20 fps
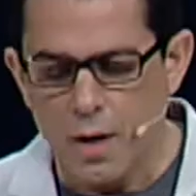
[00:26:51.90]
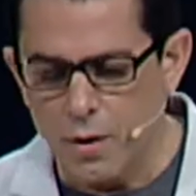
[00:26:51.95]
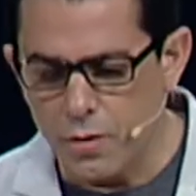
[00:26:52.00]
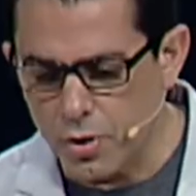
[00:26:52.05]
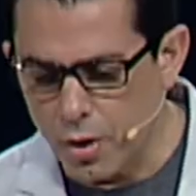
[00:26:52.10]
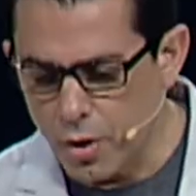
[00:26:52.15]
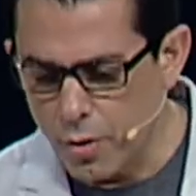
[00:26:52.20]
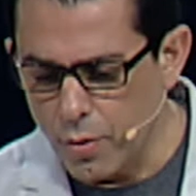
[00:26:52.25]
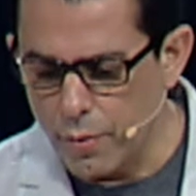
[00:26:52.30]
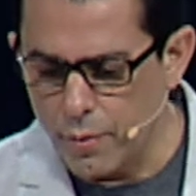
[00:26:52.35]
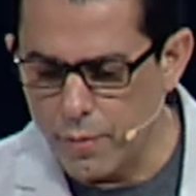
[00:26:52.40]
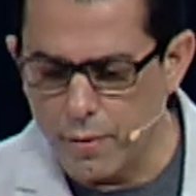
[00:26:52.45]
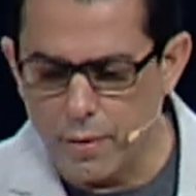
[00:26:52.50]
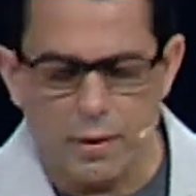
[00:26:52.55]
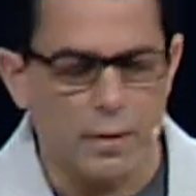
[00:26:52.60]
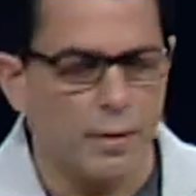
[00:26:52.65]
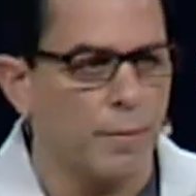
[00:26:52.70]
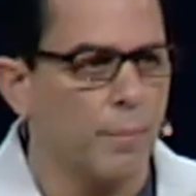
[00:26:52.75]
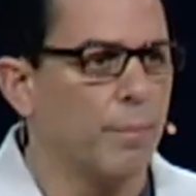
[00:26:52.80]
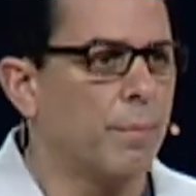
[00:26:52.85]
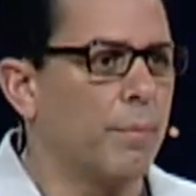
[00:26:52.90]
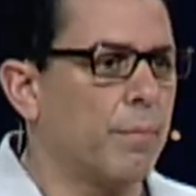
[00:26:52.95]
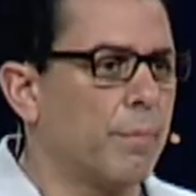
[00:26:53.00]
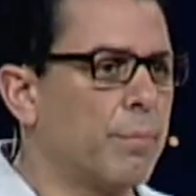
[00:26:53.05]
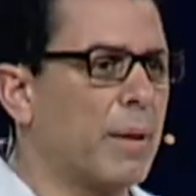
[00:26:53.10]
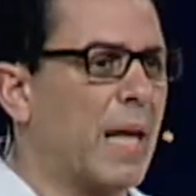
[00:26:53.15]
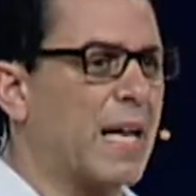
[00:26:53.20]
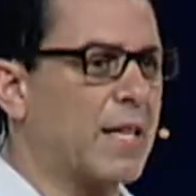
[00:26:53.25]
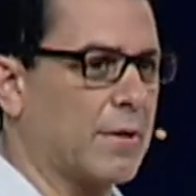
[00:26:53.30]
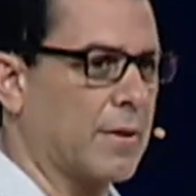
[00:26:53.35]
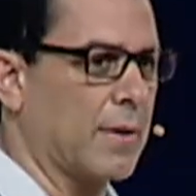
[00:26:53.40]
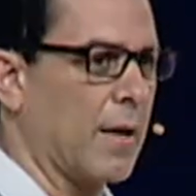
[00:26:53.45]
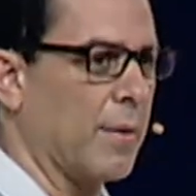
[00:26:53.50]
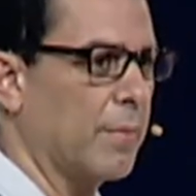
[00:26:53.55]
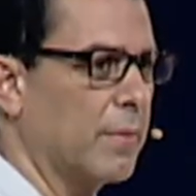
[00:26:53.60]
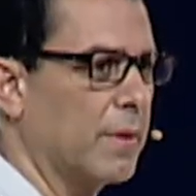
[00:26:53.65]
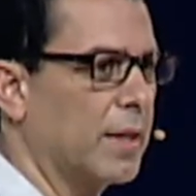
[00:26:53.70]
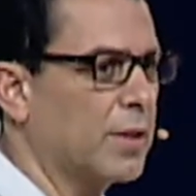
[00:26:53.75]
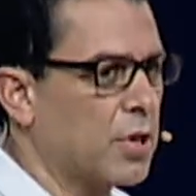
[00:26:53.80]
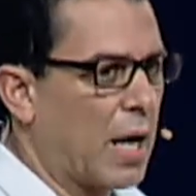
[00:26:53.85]
So, bless them.
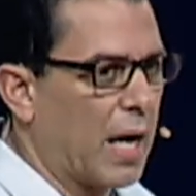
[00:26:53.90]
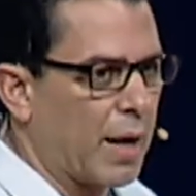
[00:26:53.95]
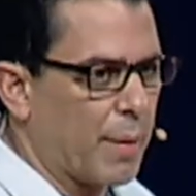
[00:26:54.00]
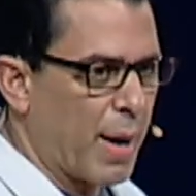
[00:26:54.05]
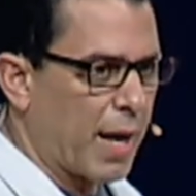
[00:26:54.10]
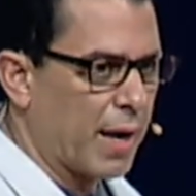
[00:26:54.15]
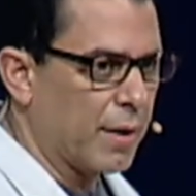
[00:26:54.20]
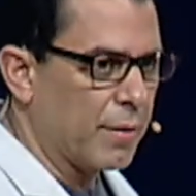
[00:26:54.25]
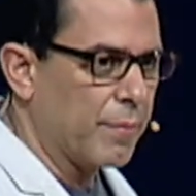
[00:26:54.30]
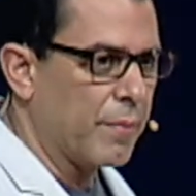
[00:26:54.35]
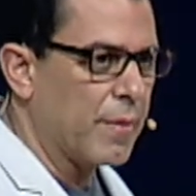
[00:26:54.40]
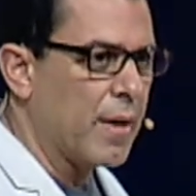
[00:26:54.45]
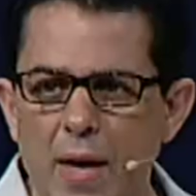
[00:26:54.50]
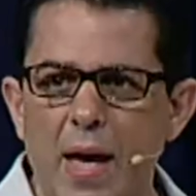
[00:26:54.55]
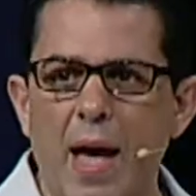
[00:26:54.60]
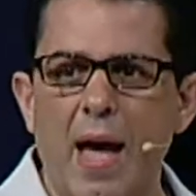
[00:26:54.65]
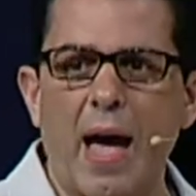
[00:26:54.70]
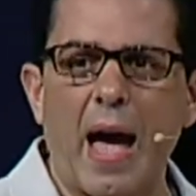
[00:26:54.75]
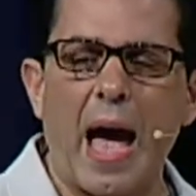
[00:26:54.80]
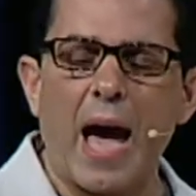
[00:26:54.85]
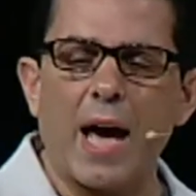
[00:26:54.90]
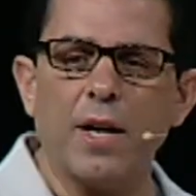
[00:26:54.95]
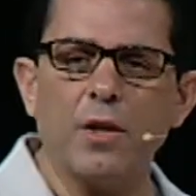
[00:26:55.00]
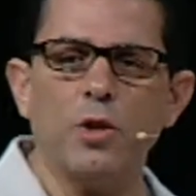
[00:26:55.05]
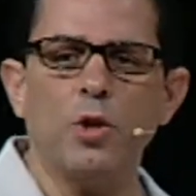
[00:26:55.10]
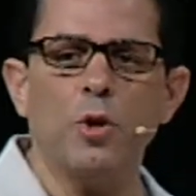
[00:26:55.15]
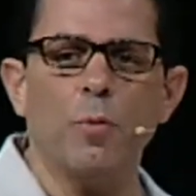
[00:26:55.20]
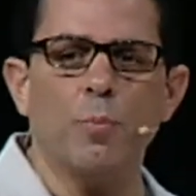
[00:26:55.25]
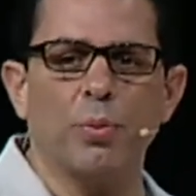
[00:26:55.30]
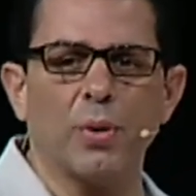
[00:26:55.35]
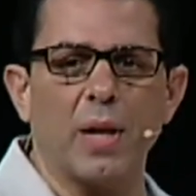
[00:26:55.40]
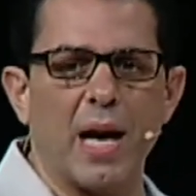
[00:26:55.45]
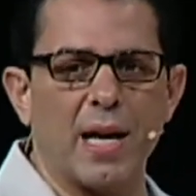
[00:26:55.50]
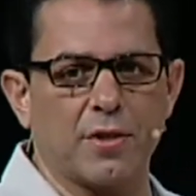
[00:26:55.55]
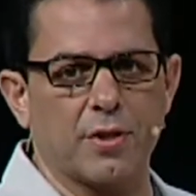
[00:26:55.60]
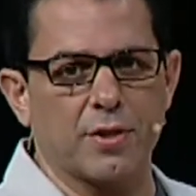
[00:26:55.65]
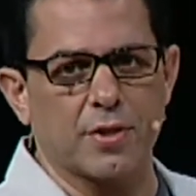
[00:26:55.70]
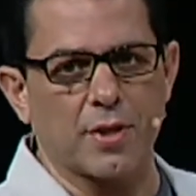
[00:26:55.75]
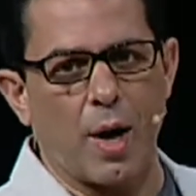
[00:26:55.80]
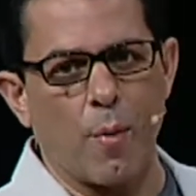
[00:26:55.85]
Let's talk about it. How do you bless
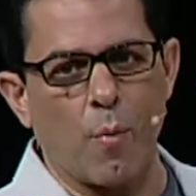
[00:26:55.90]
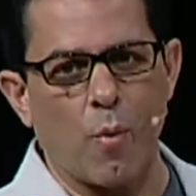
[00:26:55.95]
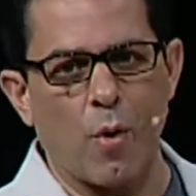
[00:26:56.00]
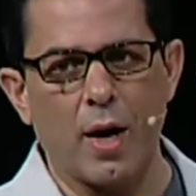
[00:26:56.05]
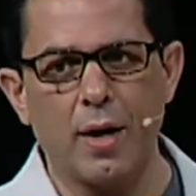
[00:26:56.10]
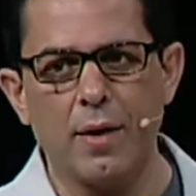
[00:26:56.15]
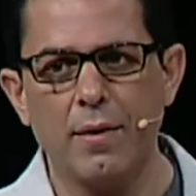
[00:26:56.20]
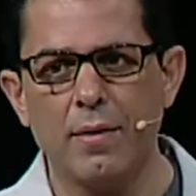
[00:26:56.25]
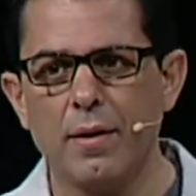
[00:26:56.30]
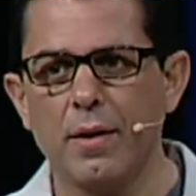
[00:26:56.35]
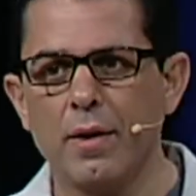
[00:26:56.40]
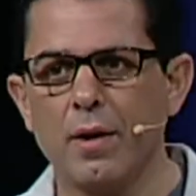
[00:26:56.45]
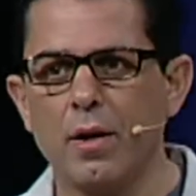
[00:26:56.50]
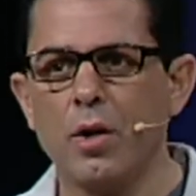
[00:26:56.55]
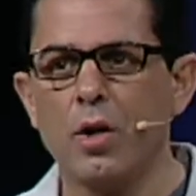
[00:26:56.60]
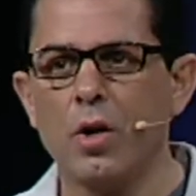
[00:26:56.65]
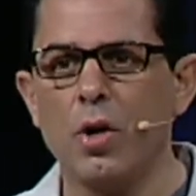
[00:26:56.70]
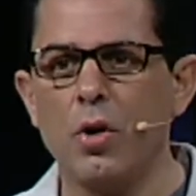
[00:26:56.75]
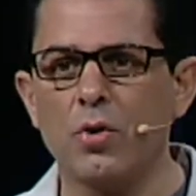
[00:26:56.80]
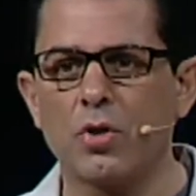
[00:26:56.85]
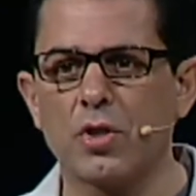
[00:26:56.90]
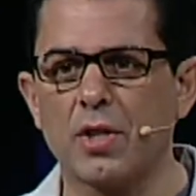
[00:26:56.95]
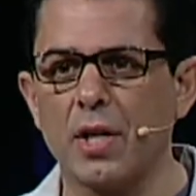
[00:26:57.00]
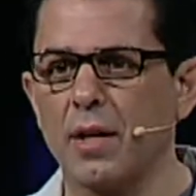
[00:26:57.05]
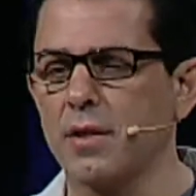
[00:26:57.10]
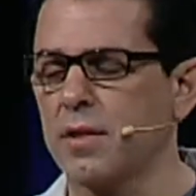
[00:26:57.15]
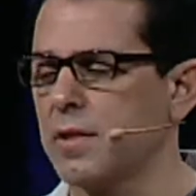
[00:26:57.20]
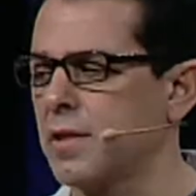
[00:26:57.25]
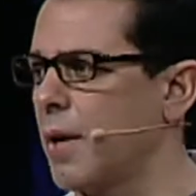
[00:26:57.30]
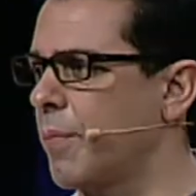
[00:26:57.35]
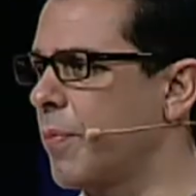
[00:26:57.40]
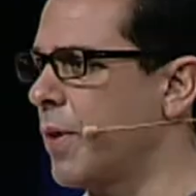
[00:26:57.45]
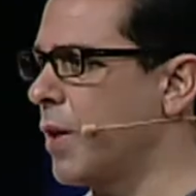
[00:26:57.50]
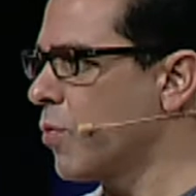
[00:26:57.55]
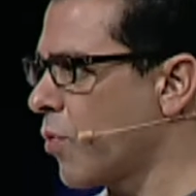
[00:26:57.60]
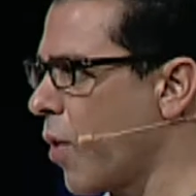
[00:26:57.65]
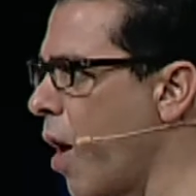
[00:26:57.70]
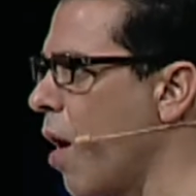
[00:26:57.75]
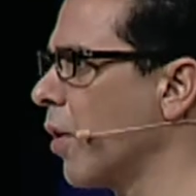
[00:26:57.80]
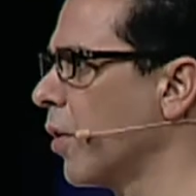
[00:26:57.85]
someone who's done
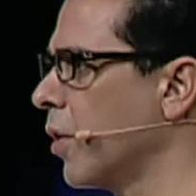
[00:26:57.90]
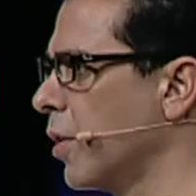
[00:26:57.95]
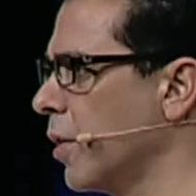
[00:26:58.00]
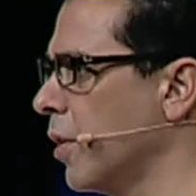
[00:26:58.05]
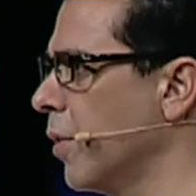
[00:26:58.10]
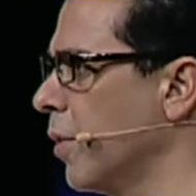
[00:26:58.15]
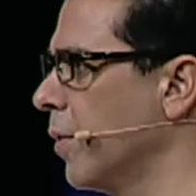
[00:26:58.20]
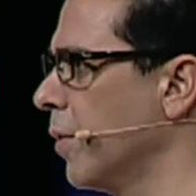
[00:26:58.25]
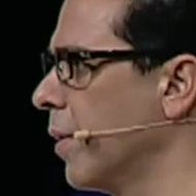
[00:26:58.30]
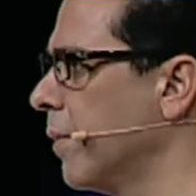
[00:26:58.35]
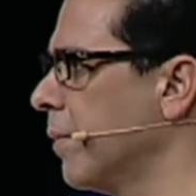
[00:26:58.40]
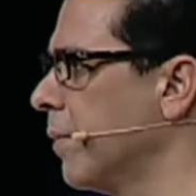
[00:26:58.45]
something wrong to you?